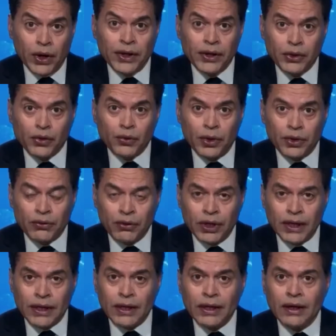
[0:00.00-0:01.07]
he to
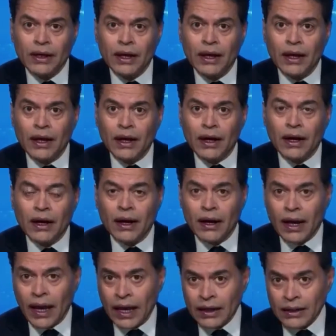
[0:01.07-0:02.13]
agree
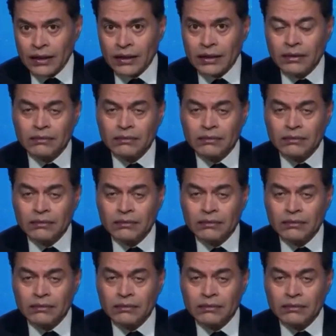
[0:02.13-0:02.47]
and